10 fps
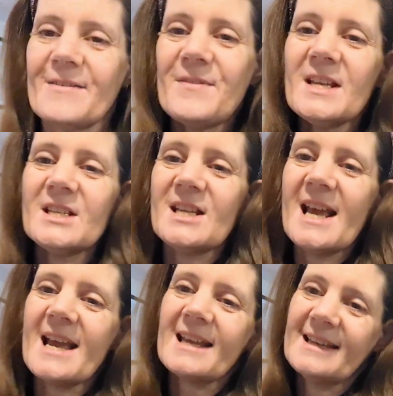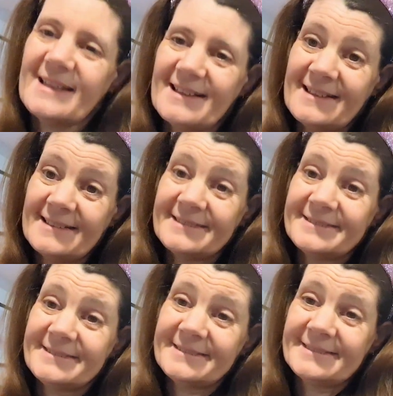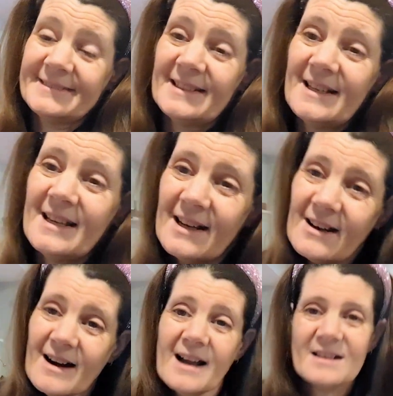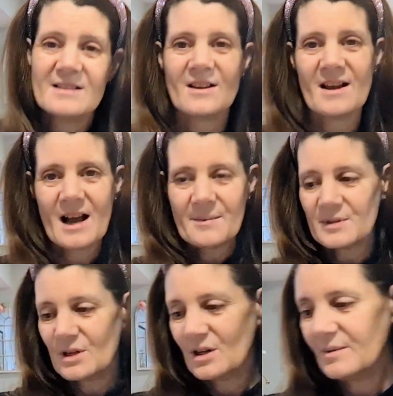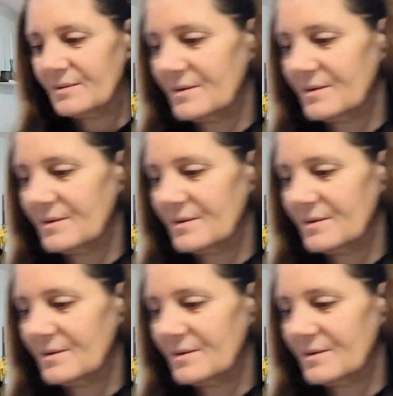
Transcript: Fit check. All right, so up top.